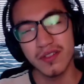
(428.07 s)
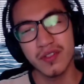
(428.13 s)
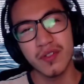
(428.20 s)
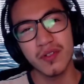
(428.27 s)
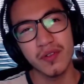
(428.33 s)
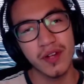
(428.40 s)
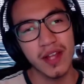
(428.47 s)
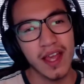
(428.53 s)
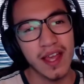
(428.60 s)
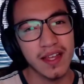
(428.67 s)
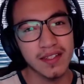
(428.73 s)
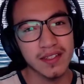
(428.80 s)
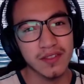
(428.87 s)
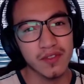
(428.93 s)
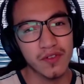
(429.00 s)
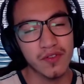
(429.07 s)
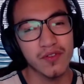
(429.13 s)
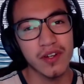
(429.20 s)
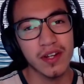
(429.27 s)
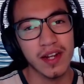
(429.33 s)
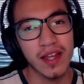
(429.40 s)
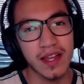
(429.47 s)
TrueNAS or
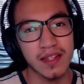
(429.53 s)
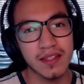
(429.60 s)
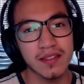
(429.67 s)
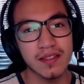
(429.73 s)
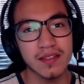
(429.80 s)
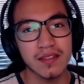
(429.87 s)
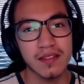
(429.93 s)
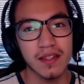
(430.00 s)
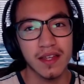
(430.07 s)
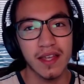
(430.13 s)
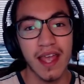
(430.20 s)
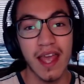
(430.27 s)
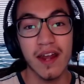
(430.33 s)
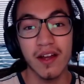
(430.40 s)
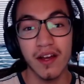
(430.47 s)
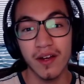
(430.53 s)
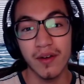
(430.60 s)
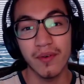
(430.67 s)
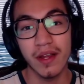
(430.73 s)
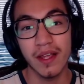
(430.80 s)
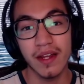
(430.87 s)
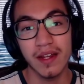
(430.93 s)
FreeNAS and
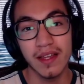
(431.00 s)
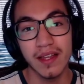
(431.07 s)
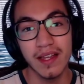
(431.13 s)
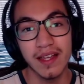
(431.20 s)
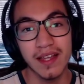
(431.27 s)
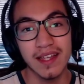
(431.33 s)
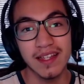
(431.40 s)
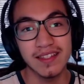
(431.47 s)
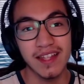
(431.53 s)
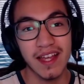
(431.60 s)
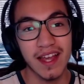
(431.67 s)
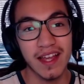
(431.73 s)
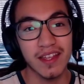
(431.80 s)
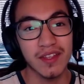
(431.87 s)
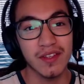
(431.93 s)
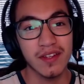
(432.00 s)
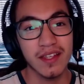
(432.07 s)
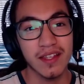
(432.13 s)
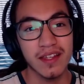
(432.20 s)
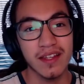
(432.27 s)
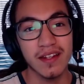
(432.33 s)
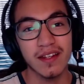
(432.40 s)
Unraid, is that you
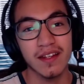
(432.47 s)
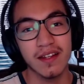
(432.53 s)
need